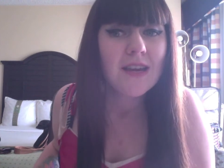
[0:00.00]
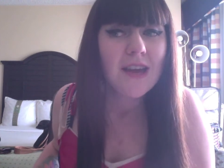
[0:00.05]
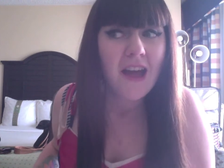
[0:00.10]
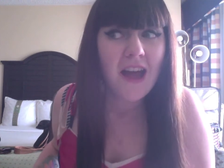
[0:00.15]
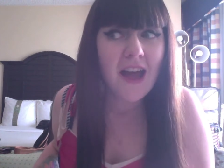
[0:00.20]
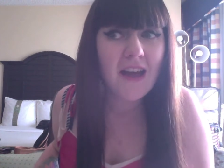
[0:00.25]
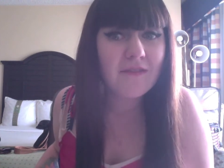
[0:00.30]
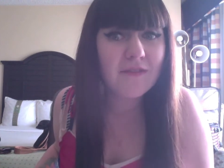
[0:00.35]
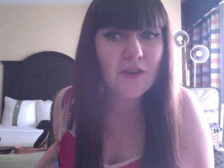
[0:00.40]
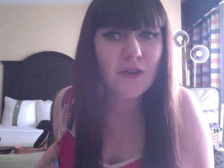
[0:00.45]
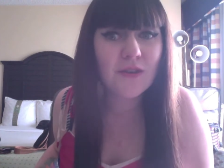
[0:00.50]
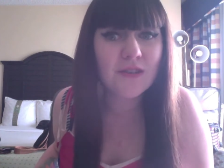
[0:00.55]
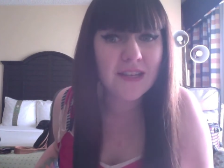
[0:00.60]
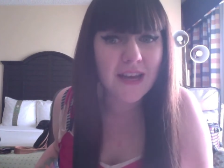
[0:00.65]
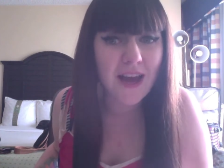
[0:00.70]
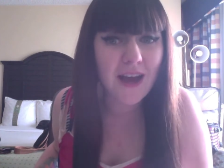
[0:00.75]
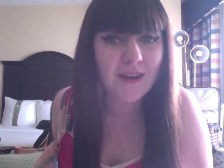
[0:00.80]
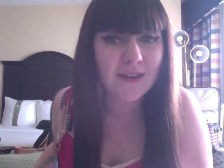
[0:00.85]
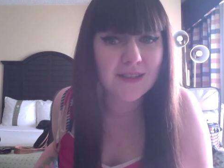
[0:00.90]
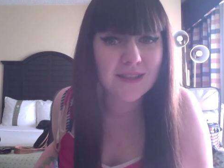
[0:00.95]
have no
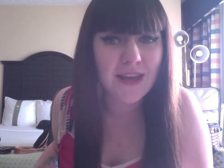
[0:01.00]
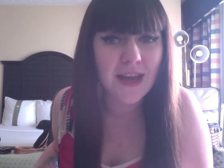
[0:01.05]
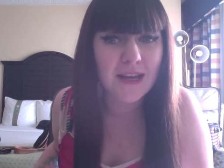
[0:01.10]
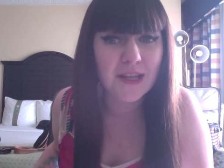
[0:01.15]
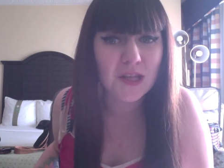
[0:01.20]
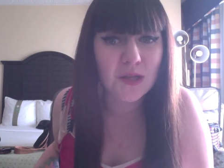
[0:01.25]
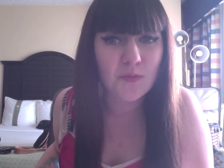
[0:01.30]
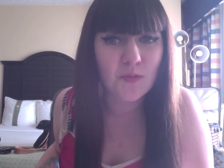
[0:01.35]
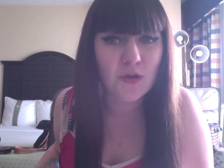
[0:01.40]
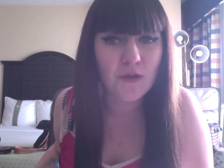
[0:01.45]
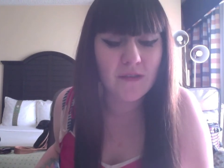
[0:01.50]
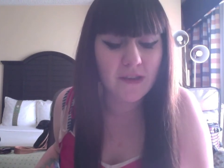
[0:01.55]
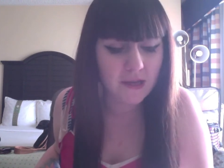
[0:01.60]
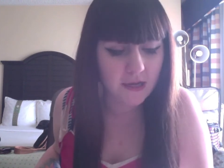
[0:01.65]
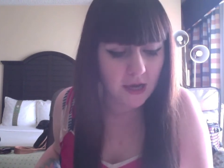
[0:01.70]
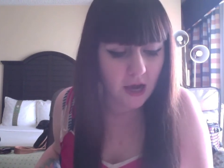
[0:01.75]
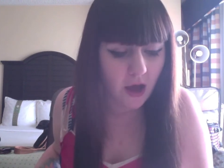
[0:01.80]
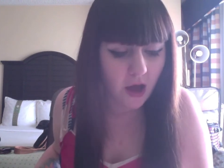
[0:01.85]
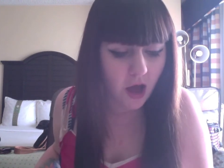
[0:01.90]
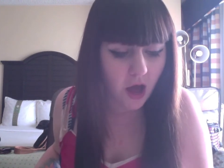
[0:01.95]
doubt that in the
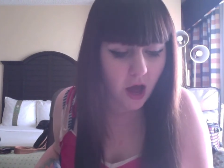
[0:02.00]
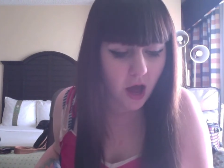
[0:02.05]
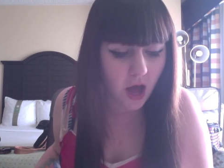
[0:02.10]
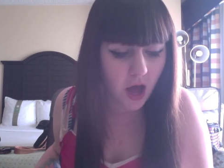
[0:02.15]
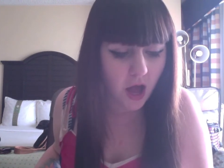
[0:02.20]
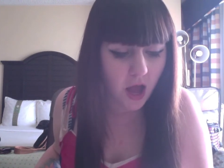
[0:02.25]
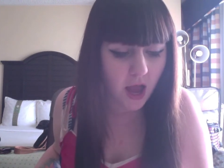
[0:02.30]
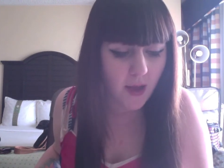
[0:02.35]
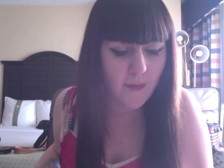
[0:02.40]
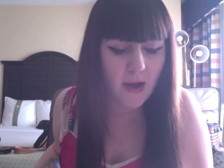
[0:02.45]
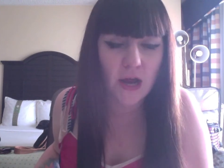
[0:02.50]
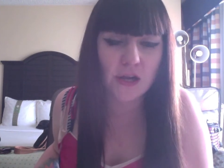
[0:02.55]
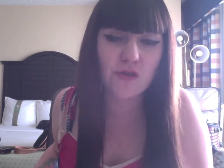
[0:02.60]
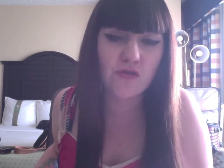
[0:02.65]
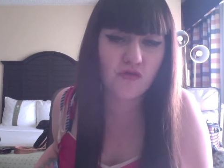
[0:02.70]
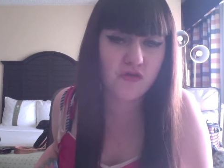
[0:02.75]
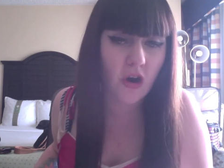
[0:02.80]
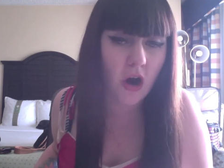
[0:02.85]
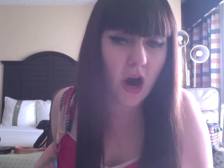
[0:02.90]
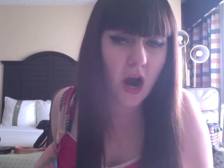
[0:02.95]
movie I might
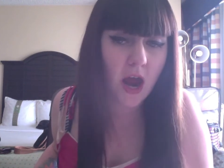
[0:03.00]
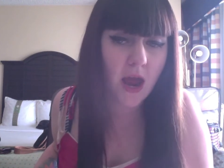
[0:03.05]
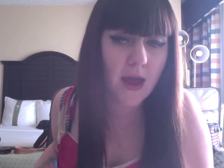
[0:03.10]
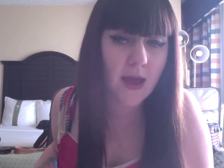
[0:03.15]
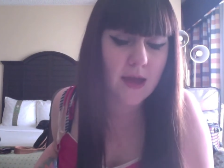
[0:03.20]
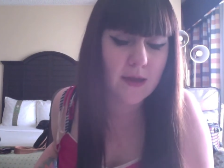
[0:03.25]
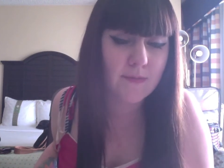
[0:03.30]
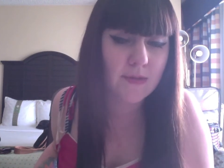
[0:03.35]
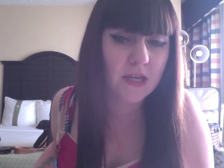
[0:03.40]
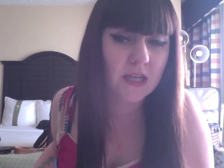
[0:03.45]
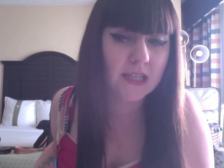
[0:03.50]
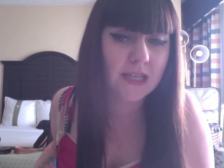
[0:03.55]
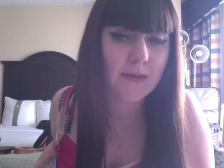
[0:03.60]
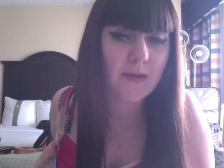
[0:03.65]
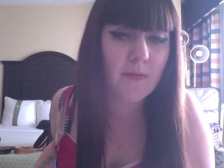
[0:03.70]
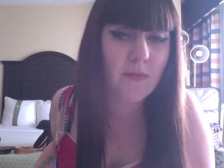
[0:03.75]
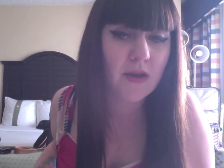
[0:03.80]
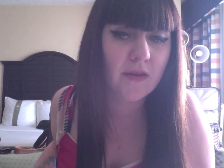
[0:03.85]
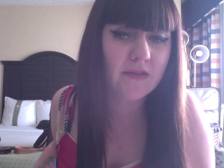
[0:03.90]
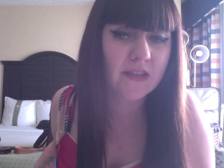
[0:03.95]
cry because I'm a
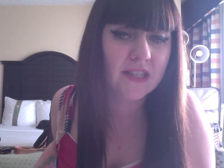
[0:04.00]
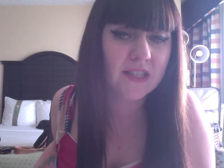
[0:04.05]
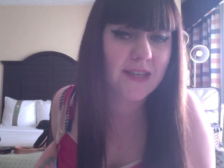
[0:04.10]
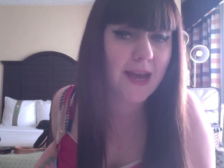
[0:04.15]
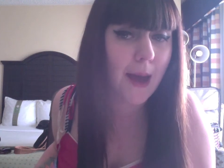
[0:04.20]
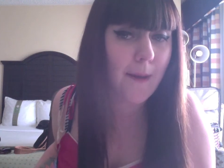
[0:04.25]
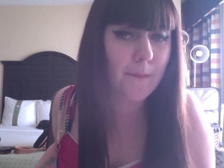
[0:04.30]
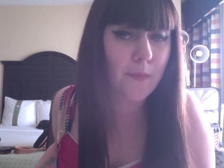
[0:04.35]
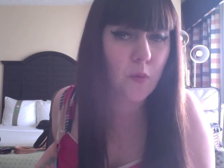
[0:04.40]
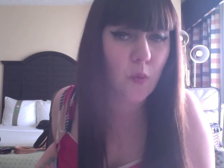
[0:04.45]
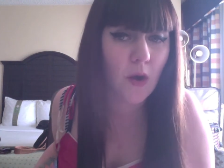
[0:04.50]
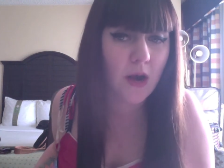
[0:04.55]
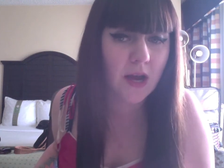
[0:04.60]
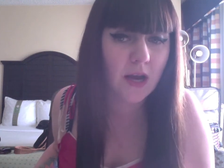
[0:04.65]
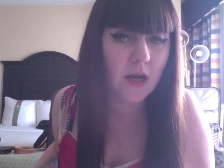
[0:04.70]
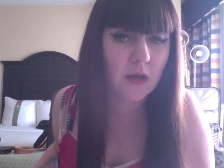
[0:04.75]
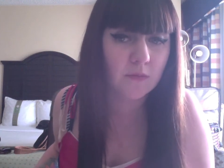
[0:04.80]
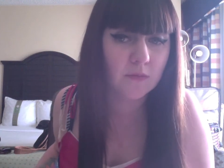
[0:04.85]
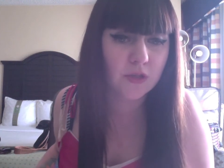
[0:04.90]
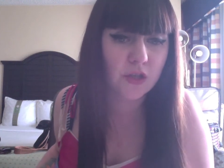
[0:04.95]
bit of a sap when it
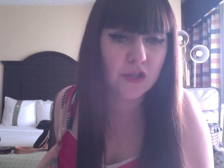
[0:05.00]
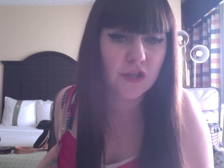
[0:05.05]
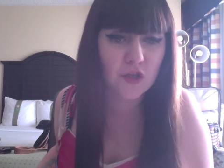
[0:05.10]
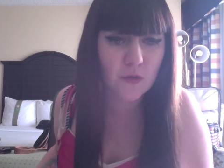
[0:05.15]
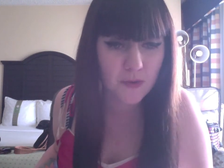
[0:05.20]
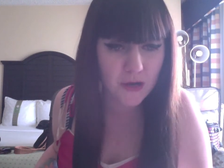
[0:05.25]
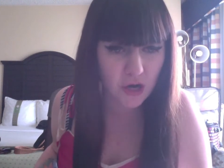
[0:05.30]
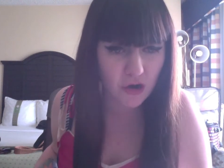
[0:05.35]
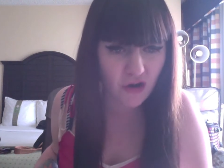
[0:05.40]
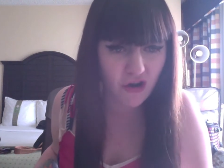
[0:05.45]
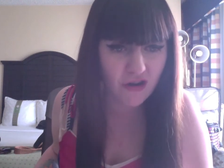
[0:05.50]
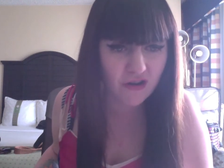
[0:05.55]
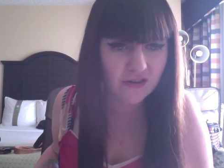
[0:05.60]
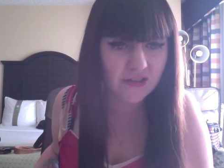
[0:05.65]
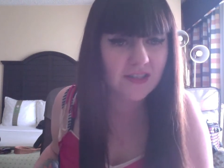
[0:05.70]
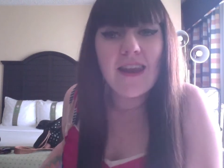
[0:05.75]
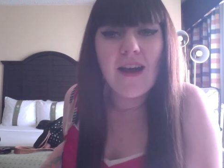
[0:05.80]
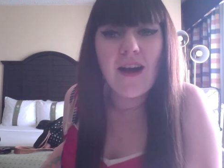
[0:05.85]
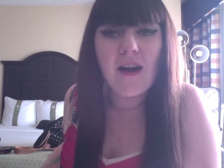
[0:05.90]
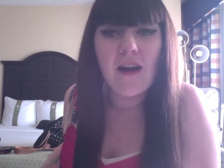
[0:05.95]
comes to
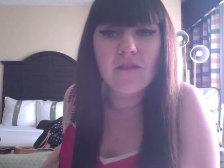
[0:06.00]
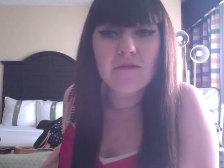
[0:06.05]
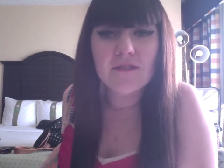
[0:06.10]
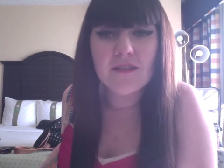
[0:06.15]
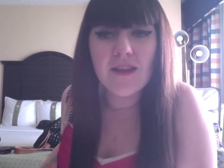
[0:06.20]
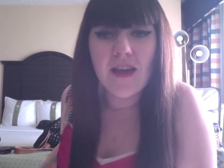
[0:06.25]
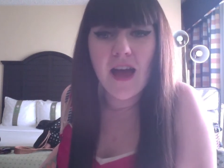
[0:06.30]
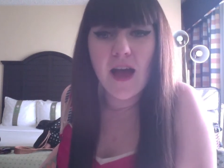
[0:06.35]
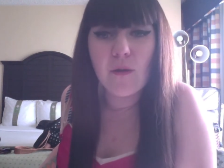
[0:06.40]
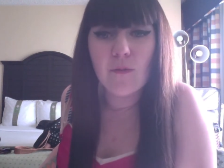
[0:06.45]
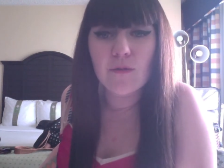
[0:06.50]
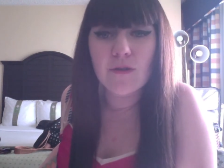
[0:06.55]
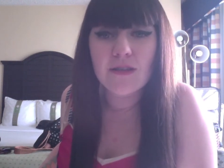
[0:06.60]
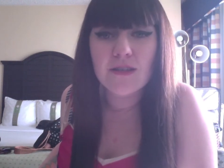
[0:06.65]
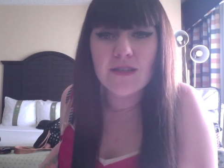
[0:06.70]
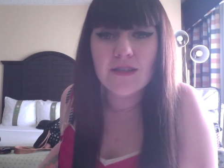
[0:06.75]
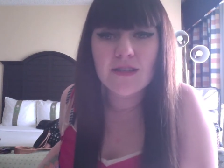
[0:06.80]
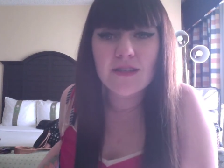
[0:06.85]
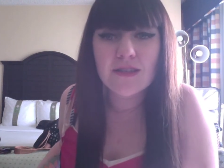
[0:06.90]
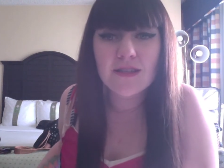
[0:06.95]
superheroes. After that
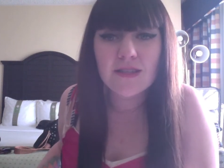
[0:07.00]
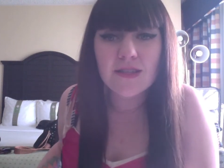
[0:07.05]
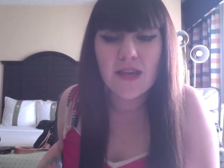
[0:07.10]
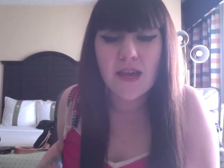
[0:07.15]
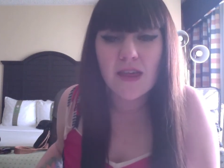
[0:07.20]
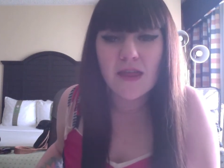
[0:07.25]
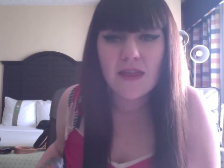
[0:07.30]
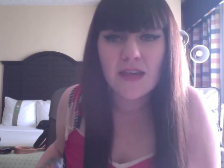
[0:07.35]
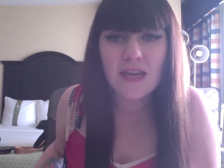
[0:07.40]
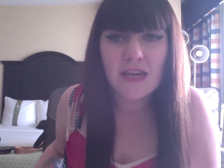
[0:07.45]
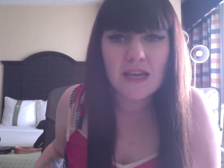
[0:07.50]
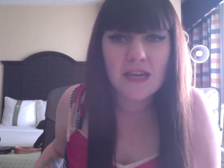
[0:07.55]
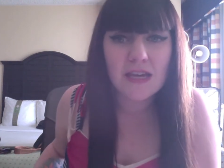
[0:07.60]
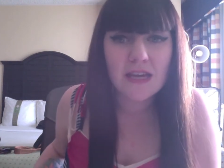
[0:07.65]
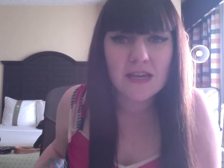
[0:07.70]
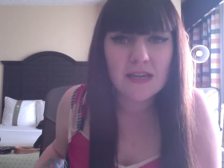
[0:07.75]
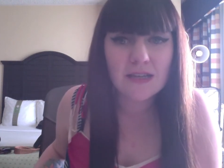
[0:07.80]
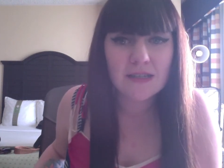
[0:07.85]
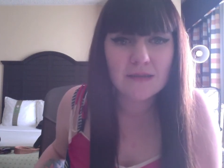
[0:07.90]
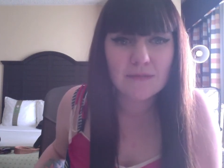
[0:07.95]
was
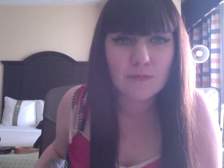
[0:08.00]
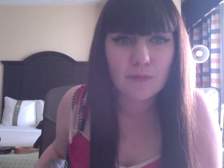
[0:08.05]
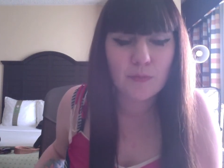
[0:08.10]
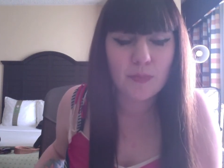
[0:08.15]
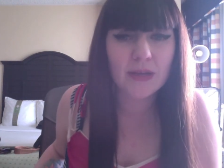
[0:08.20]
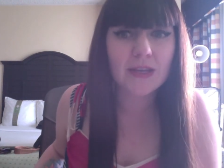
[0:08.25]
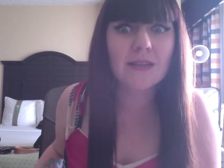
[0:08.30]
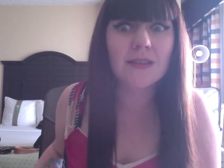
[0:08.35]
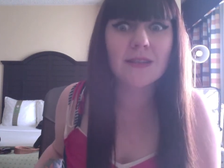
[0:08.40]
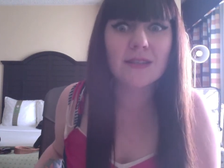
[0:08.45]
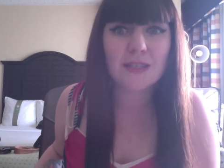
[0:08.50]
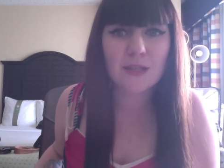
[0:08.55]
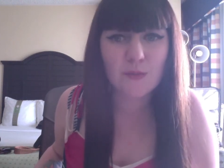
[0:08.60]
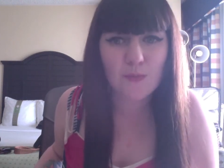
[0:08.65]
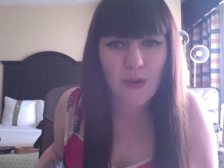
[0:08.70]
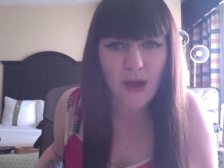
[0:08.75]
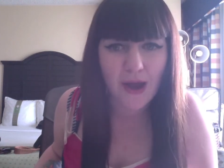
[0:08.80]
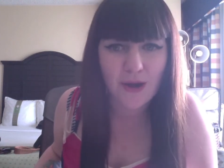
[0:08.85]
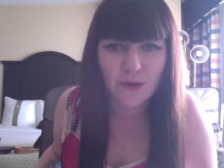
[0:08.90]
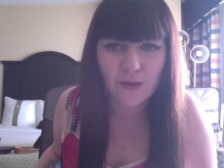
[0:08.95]
the biggest
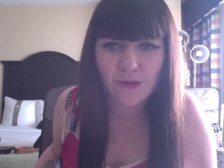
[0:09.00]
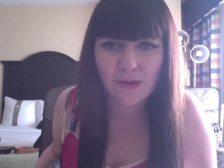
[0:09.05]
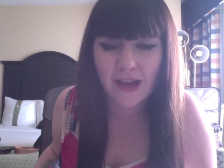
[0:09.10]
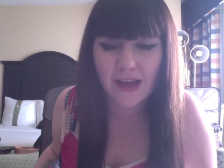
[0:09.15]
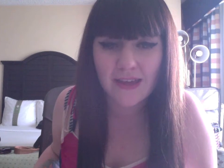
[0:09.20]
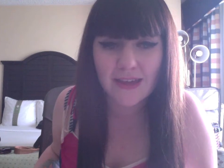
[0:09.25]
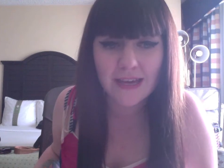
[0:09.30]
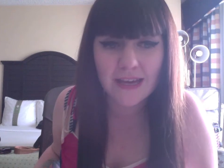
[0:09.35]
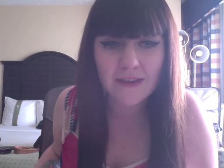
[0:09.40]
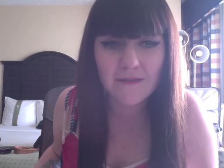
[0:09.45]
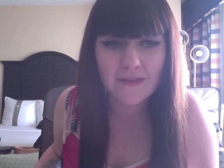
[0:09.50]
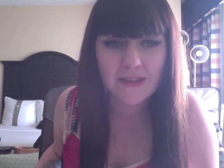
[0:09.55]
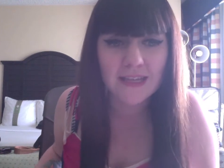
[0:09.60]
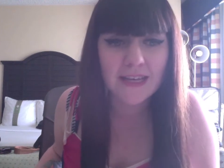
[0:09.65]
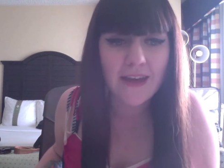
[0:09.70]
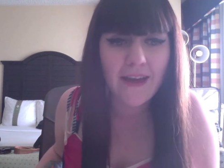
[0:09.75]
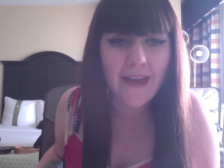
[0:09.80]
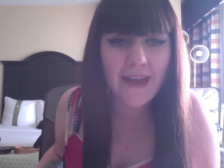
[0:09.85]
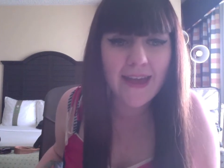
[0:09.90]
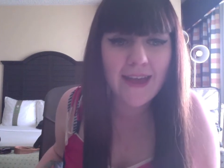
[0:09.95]
panel, I think, for the
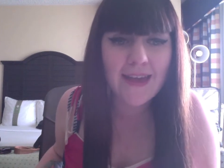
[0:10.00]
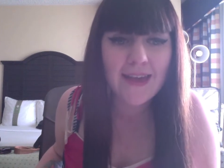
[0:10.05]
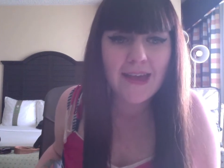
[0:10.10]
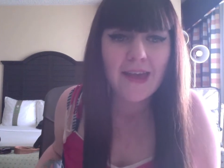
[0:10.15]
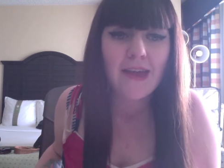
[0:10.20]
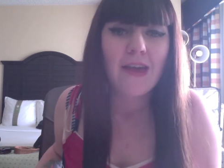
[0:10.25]
day,